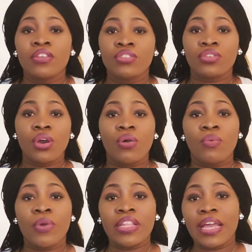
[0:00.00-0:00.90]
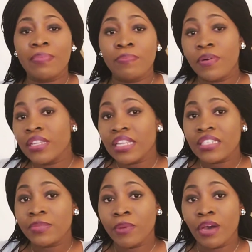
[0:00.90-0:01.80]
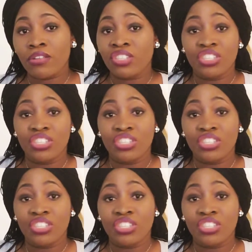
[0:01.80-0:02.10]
So when I put this belt